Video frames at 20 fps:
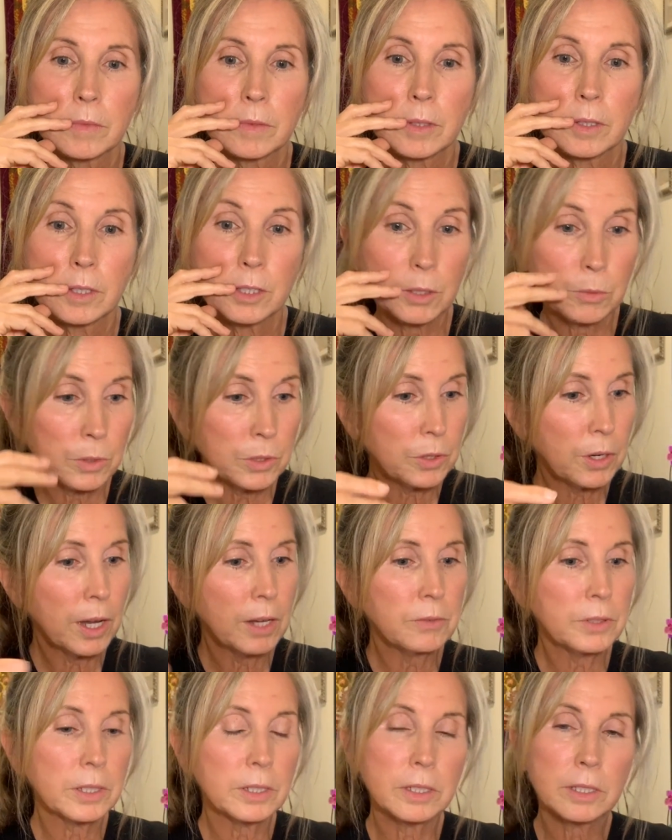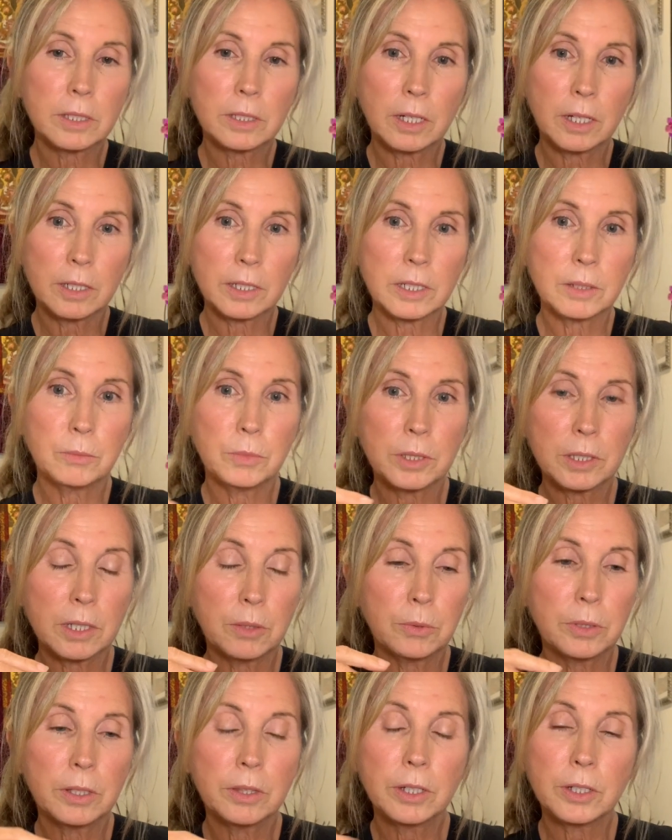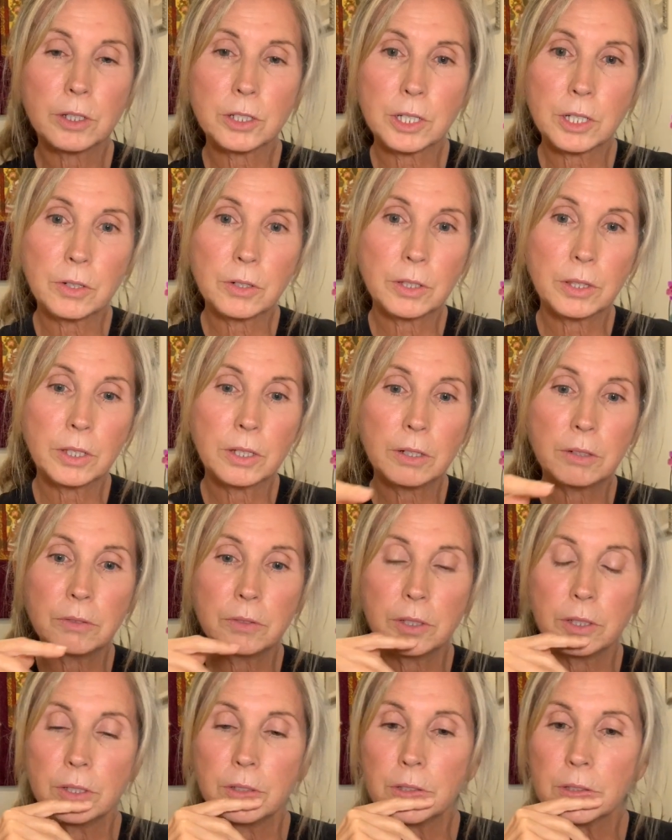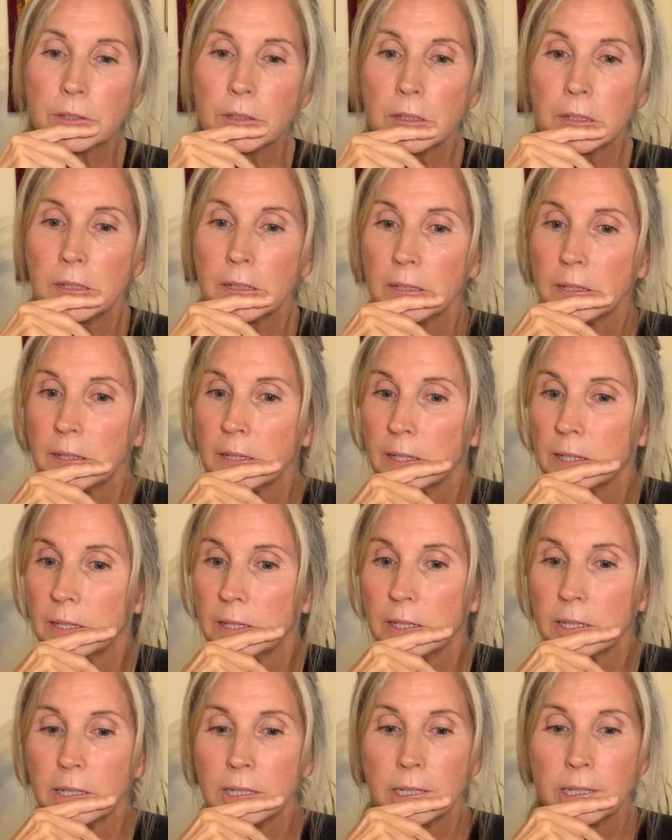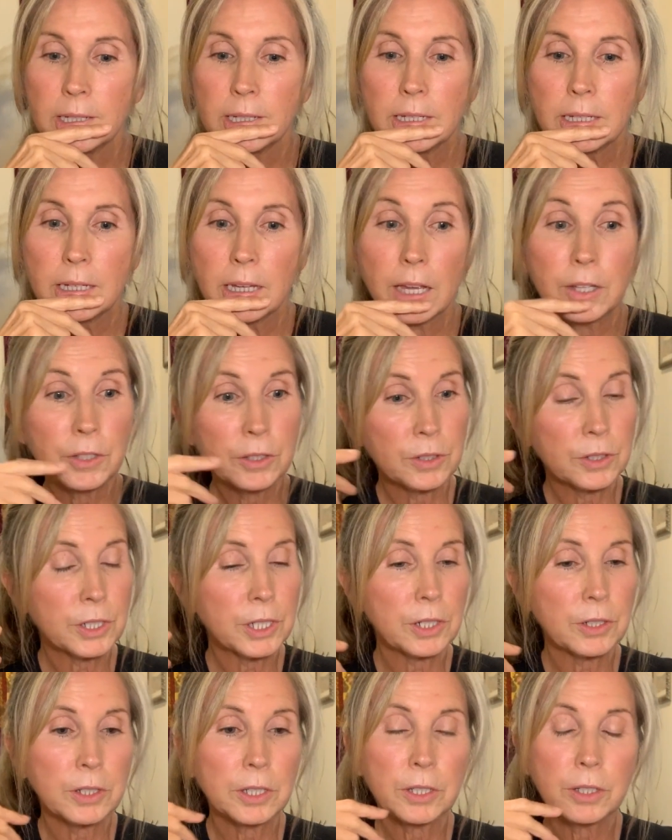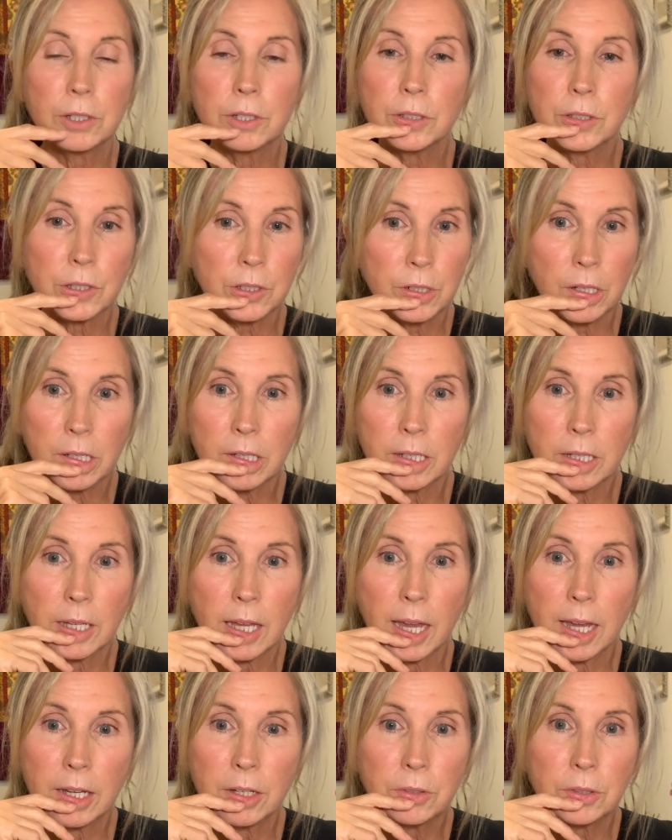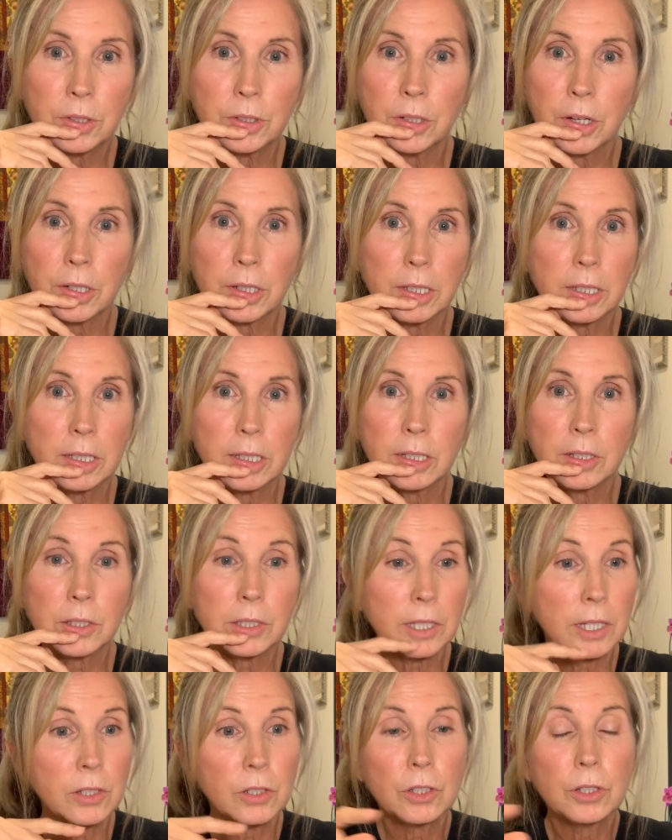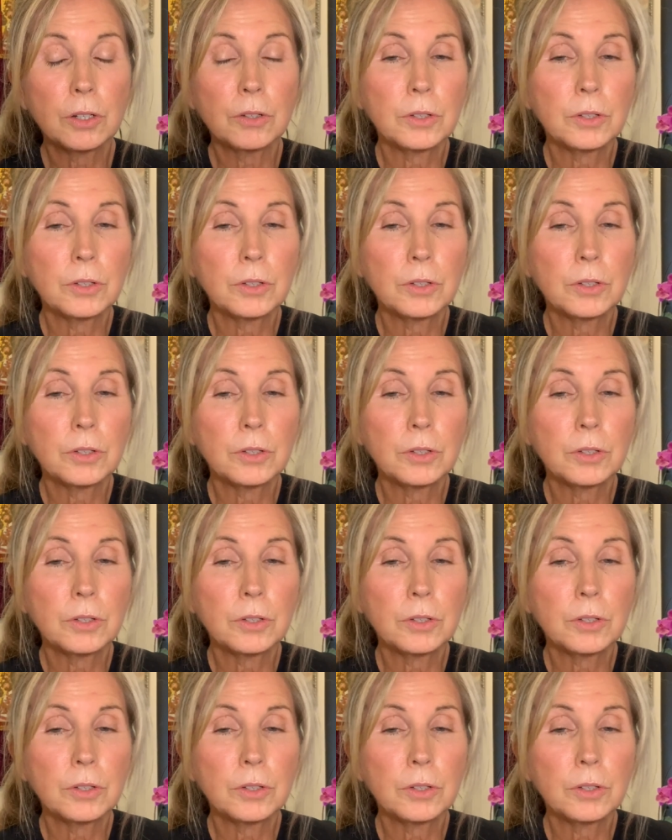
So when you're having a discussion with someone and they're sharing their views and you're sharing yours, you're not getting angry, you're not getting irritated.